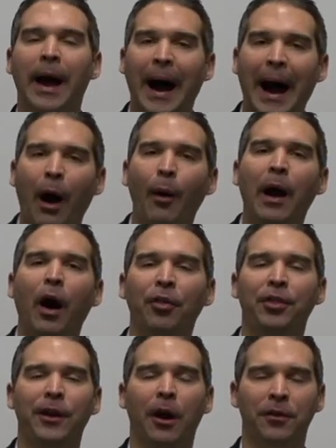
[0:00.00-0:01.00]
How
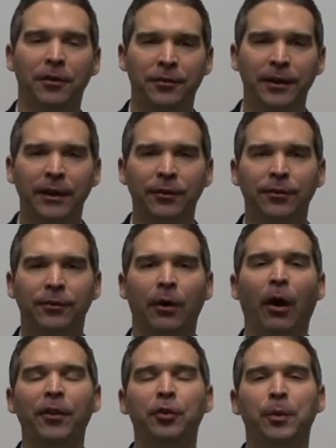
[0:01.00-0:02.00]
healthy are the discs? Are
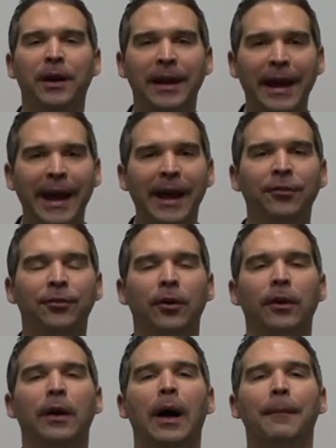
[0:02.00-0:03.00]
all things we can
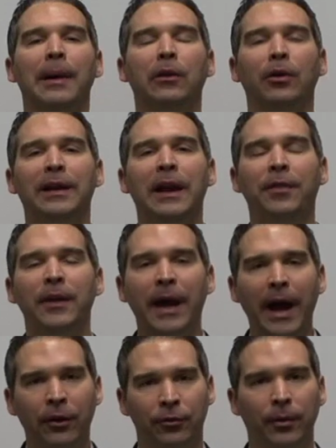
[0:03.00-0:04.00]
answer by looking at the
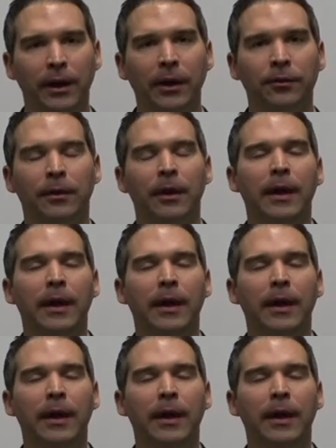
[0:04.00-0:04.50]
x-rays.